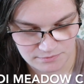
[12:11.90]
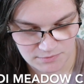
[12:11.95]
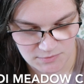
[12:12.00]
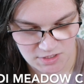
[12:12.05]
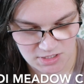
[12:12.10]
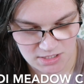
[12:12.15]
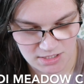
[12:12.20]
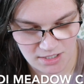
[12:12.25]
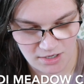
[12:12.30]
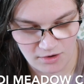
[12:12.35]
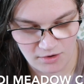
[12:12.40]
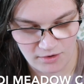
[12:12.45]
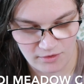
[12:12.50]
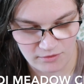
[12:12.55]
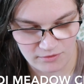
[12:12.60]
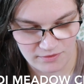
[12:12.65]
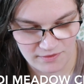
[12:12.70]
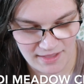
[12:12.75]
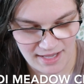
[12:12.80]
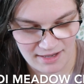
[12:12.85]

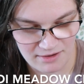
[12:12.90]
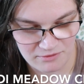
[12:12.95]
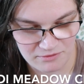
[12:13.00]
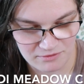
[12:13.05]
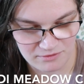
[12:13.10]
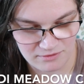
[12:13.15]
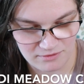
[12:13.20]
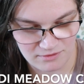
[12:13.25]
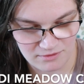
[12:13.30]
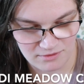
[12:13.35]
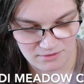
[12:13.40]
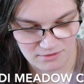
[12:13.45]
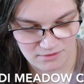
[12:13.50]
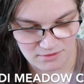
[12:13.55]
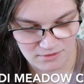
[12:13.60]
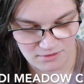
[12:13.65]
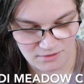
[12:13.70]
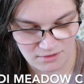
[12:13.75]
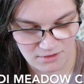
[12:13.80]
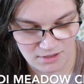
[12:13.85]
So that,
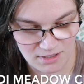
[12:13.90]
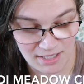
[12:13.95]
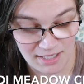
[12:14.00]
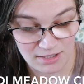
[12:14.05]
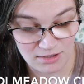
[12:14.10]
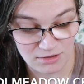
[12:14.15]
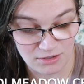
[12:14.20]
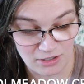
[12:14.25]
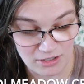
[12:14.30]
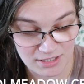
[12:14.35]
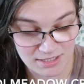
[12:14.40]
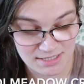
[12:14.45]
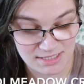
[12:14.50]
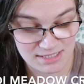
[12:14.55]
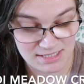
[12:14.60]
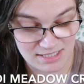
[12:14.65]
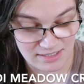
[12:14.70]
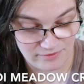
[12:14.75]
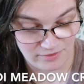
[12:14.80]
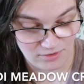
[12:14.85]
it looks
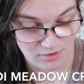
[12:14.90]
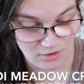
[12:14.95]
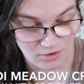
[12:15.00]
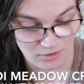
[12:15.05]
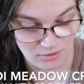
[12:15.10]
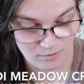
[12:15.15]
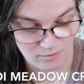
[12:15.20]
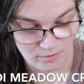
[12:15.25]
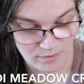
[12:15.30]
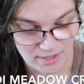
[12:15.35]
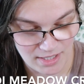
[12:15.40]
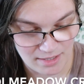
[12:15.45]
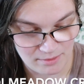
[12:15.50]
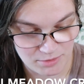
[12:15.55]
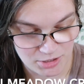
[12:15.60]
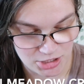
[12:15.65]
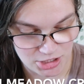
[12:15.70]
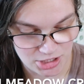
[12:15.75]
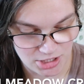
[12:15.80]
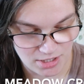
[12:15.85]
difficult, but
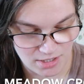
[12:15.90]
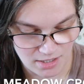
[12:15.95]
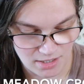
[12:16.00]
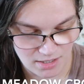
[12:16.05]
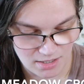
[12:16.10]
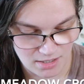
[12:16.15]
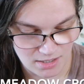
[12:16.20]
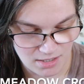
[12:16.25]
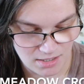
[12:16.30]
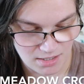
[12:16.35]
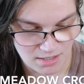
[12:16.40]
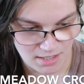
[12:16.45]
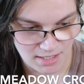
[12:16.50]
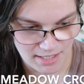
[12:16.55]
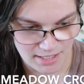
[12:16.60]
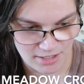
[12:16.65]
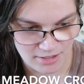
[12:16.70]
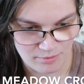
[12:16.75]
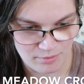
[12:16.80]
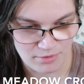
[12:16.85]
I'm sure
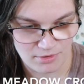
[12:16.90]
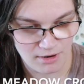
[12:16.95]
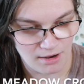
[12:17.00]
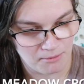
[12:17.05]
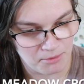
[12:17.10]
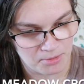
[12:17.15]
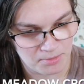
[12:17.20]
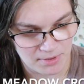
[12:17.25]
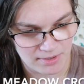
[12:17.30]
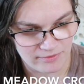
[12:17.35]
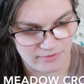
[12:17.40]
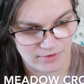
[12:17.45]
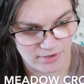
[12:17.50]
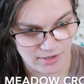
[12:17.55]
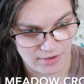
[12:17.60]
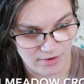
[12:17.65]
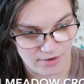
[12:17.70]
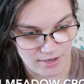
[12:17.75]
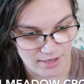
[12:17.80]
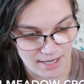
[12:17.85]
I could probably
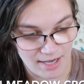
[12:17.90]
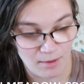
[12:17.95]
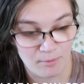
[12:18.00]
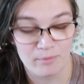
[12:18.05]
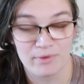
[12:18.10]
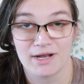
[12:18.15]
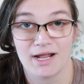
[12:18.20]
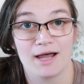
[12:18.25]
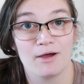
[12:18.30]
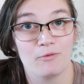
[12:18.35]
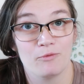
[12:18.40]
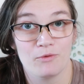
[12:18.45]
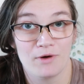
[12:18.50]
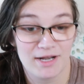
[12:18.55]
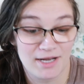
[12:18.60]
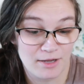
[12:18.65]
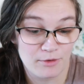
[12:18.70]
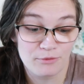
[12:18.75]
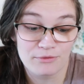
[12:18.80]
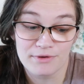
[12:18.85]
figure it out. But
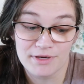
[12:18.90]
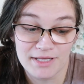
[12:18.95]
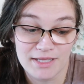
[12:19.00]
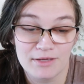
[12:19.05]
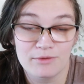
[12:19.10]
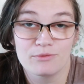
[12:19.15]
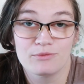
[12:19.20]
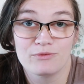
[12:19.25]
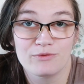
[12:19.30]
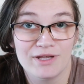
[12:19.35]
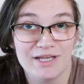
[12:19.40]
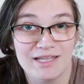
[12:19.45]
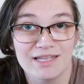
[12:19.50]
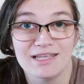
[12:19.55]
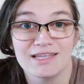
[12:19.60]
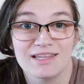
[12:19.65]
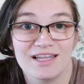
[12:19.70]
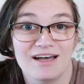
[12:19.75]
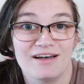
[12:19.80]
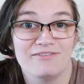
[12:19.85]
what I
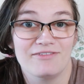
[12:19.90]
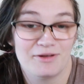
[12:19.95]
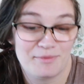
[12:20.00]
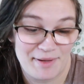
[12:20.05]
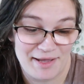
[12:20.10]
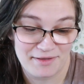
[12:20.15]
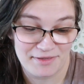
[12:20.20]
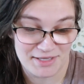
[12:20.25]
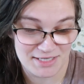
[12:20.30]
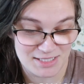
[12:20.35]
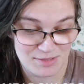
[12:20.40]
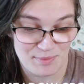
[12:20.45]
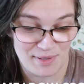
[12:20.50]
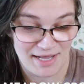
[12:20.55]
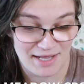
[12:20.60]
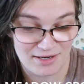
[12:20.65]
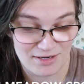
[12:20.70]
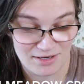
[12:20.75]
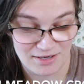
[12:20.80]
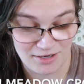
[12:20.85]
really love about this
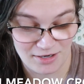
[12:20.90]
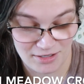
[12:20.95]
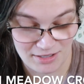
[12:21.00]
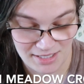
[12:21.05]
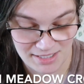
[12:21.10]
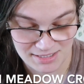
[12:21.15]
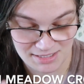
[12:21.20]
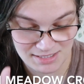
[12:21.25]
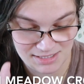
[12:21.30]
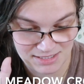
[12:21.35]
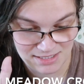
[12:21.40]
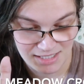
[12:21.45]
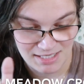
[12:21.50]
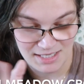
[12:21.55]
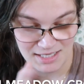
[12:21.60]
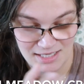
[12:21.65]
pattern, or this